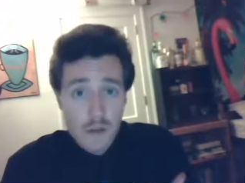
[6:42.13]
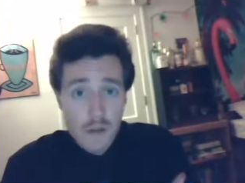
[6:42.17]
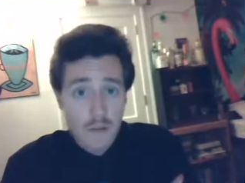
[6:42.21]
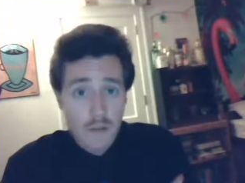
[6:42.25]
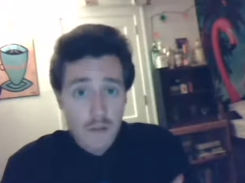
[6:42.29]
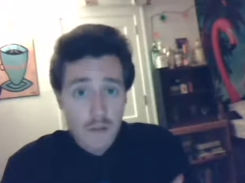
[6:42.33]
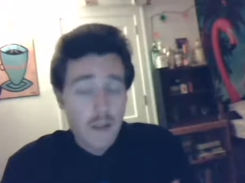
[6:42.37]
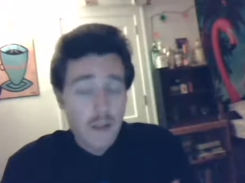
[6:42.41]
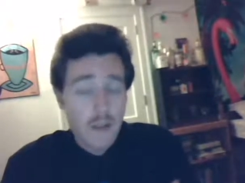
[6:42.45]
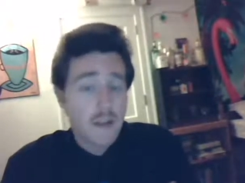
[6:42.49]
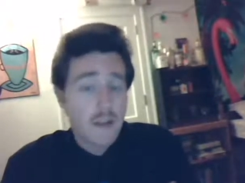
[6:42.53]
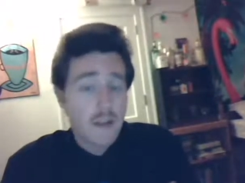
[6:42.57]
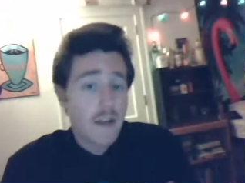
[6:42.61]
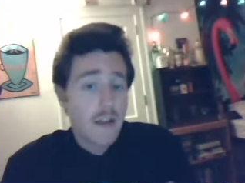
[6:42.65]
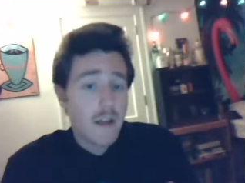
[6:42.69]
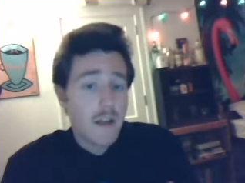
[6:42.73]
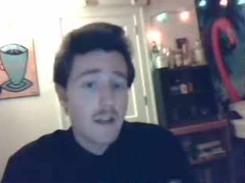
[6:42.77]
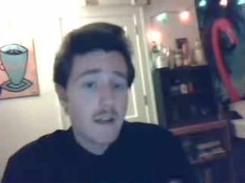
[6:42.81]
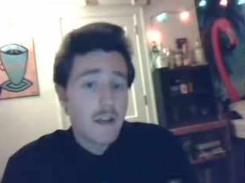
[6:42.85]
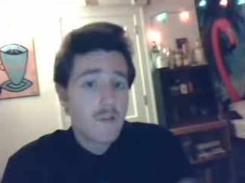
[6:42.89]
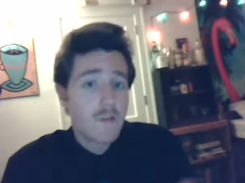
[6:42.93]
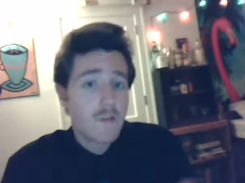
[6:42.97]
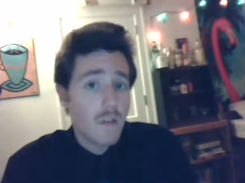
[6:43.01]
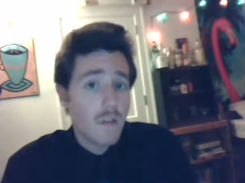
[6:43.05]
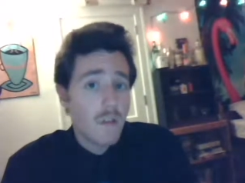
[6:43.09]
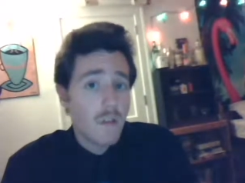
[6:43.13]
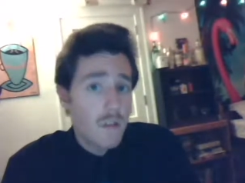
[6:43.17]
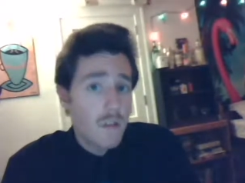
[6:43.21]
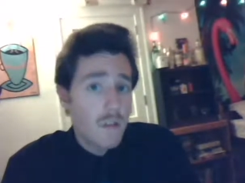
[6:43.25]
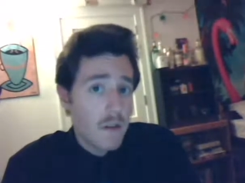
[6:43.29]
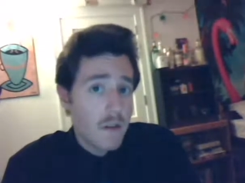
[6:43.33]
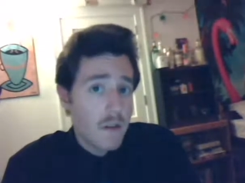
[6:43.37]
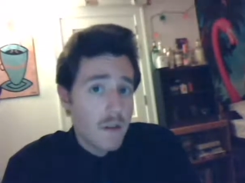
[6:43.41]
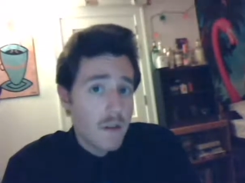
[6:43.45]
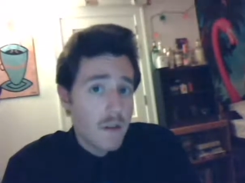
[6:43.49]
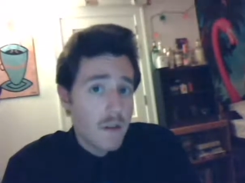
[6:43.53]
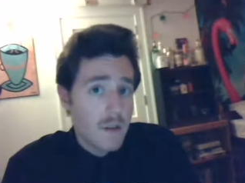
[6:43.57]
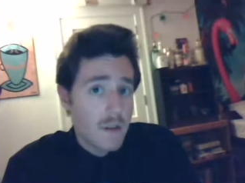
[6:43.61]
can really take control
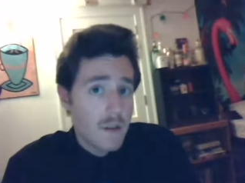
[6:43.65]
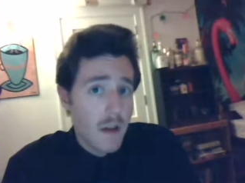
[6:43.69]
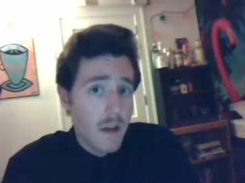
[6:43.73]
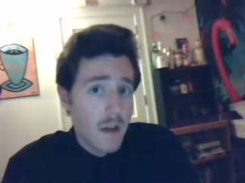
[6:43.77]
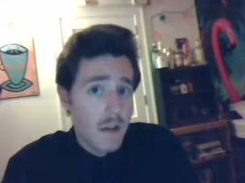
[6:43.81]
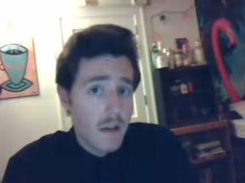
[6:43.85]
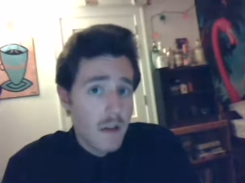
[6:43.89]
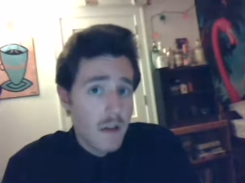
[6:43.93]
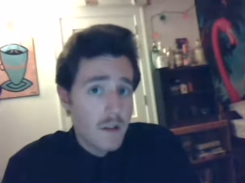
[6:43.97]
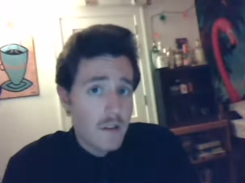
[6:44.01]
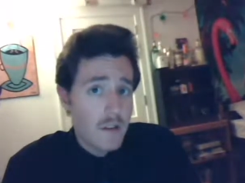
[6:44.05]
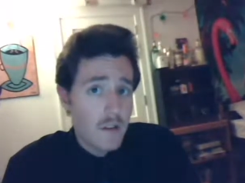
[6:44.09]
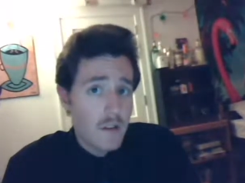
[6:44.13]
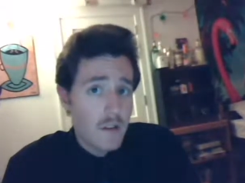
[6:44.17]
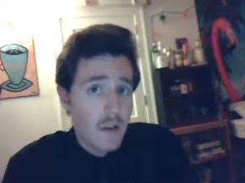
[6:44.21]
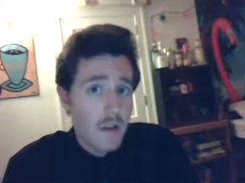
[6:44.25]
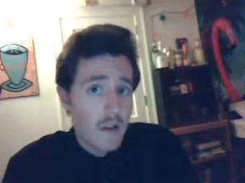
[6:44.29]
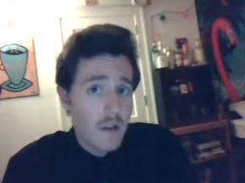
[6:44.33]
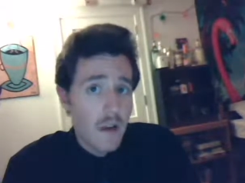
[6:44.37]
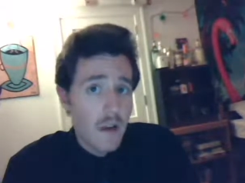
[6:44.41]
of our education,